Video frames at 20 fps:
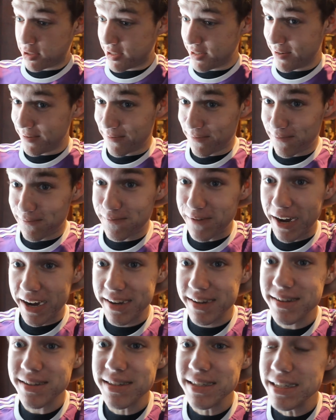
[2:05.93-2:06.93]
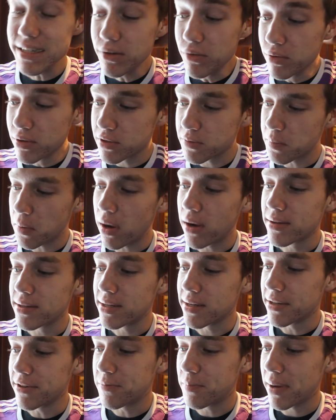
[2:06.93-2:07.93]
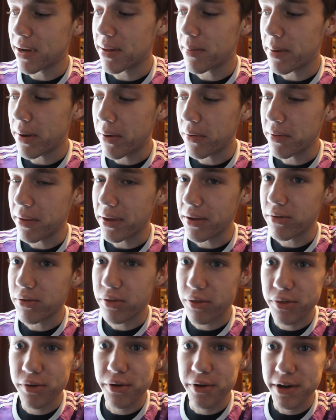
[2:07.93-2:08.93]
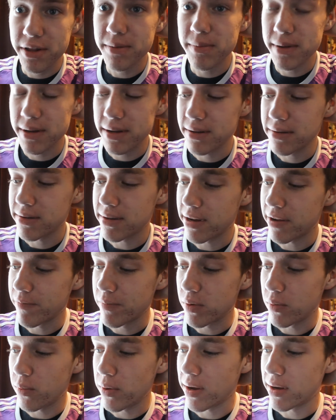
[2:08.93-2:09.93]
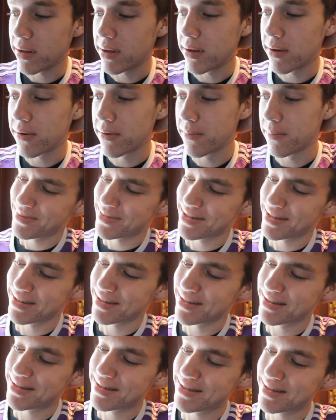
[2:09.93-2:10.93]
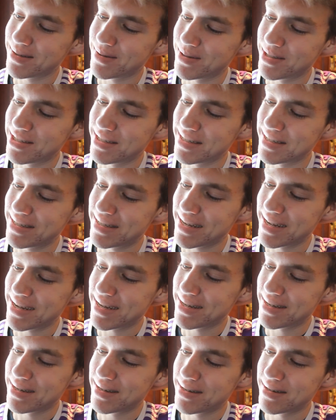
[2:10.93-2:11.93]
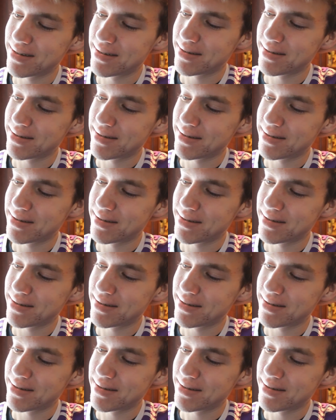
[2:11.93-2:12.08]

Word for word: She finally responded. It's been about like 30 minutes that I've been waiting here. But let's see what she said.